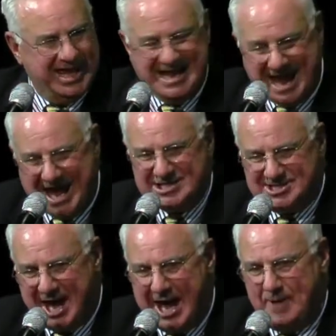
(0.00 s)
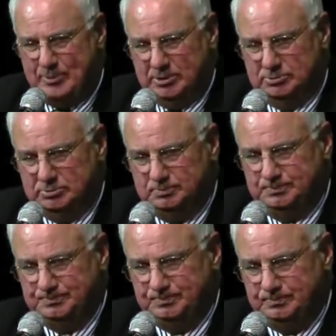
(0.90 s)
It has to happen.
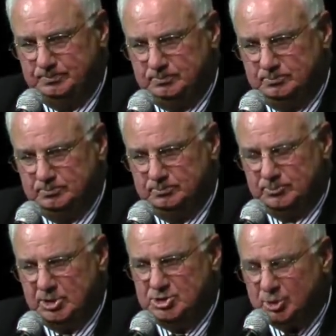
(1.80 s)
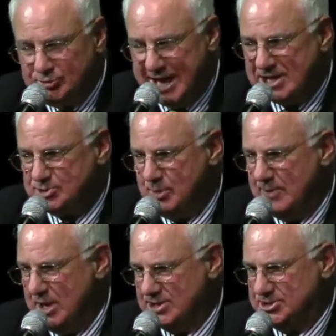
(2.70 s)
So that's
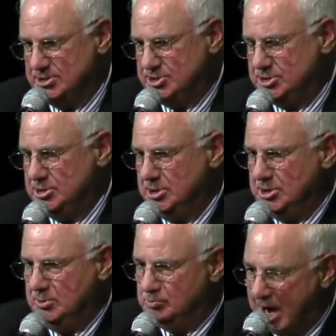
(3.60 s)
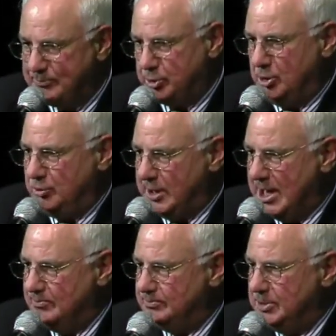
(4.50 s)
my message. My
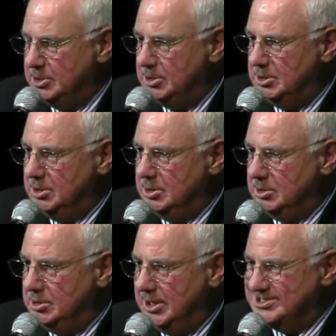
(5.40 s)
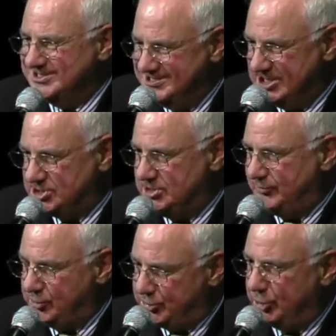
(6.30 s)
program has
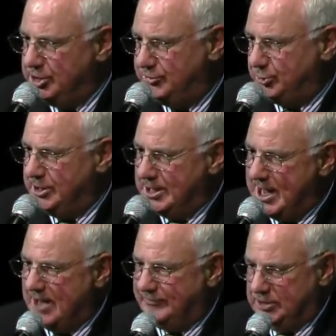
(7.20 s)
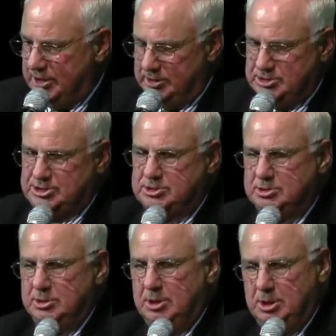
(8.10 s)
existed for 33 and a half years
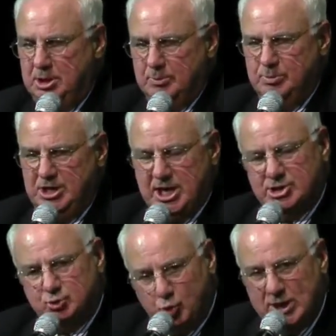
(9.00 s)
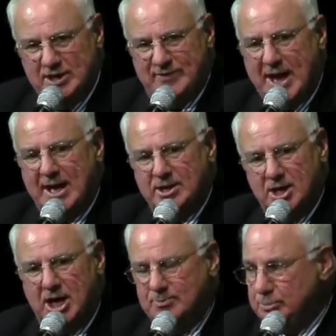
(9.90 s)
because we have
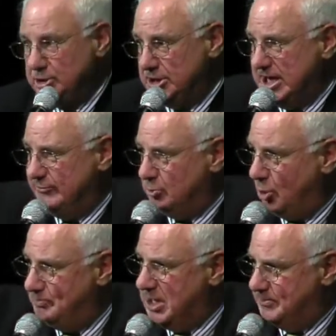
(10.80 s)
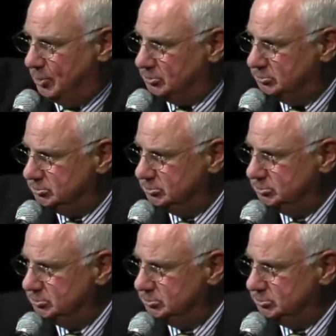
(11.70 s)
had unbelievable people